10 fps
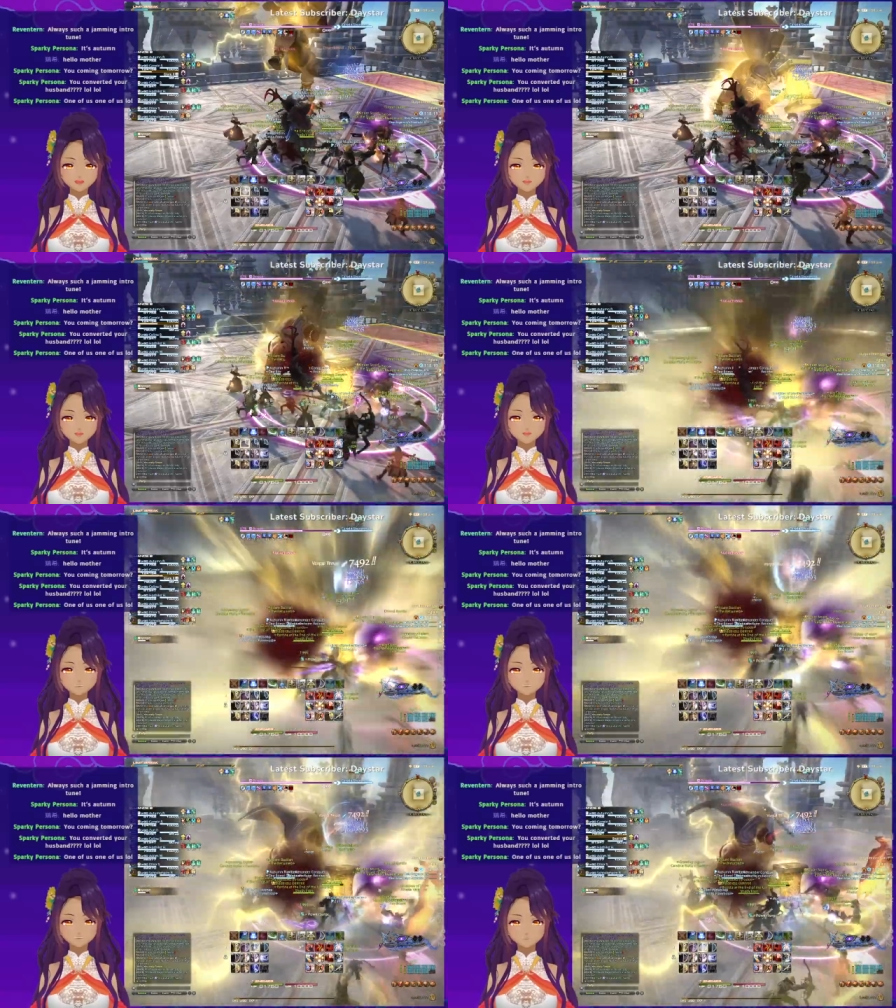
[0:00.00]
this.
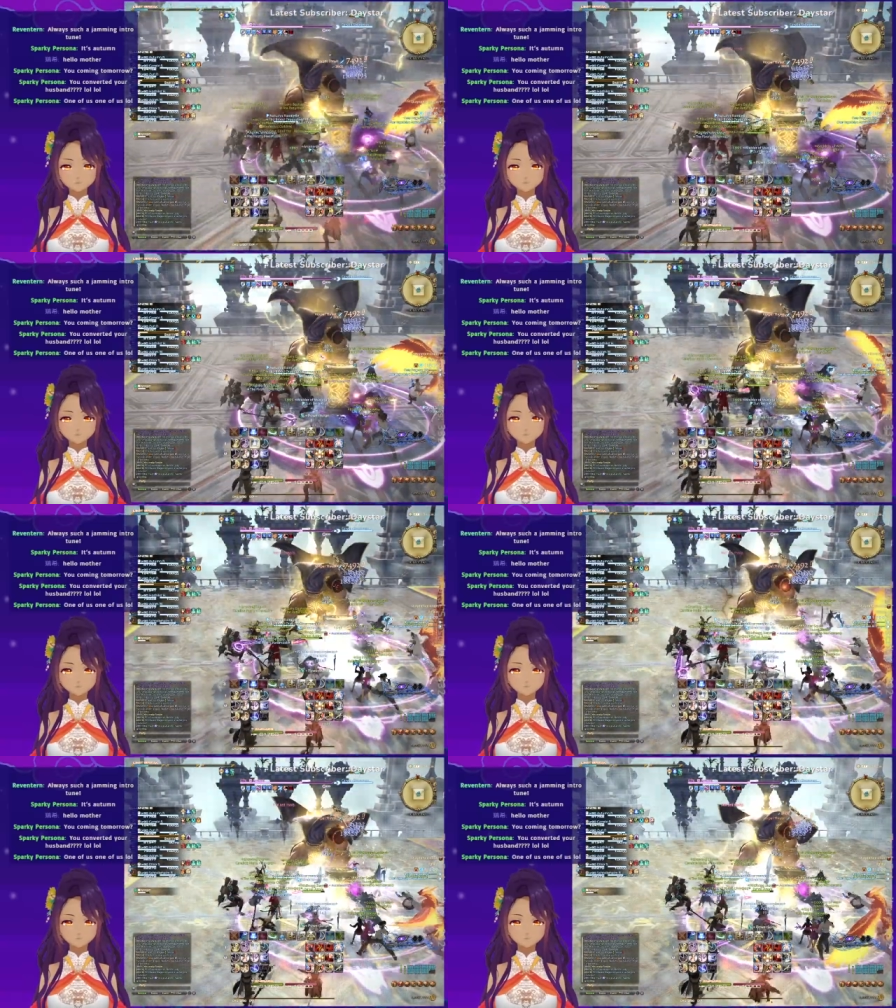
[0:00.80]

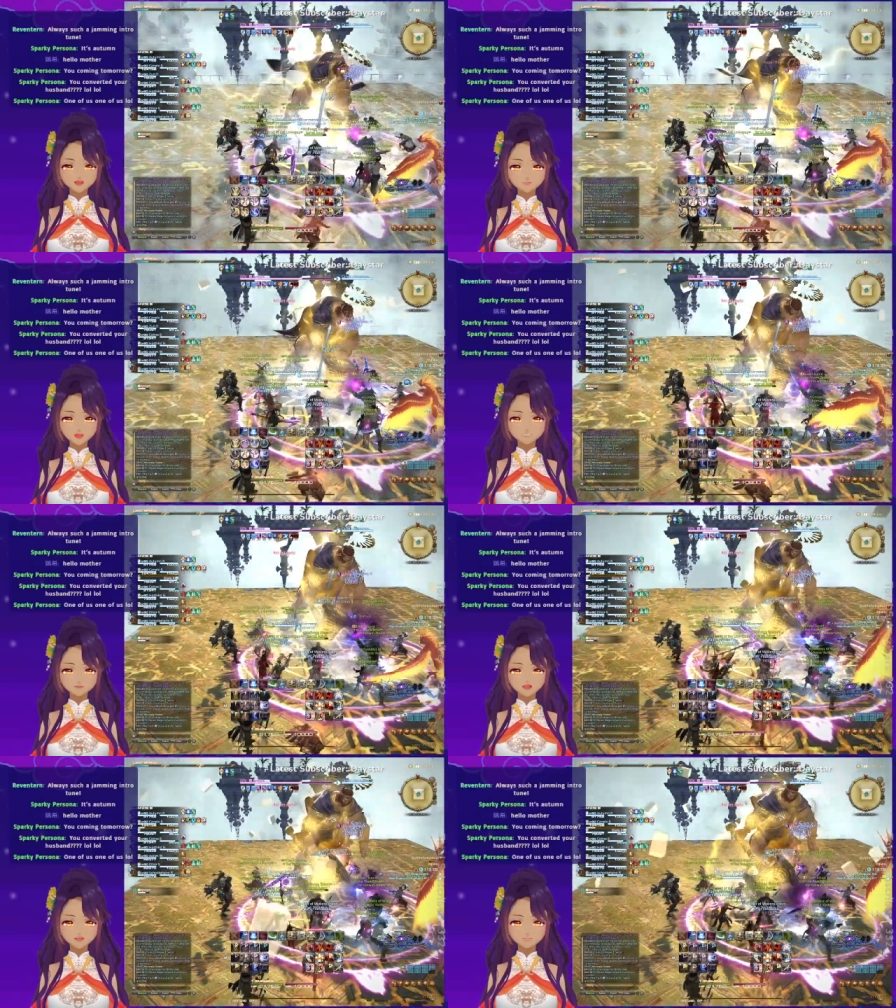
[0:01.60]
But I know he's
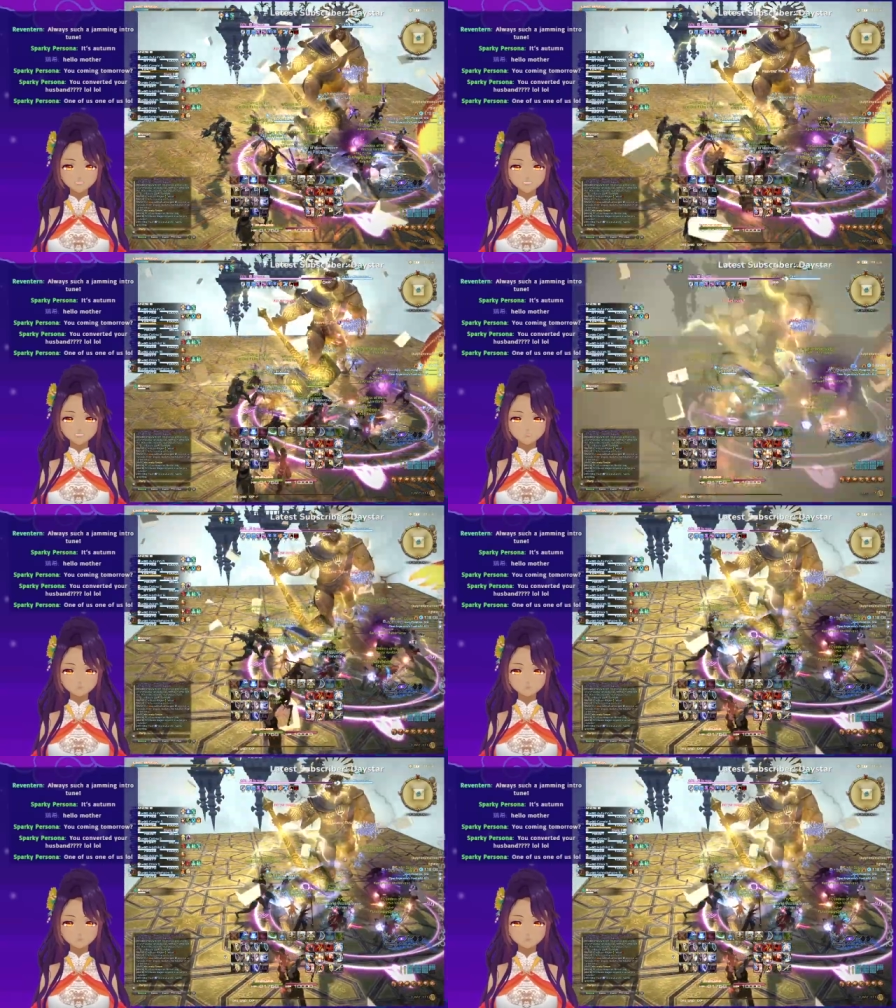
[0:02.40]
about to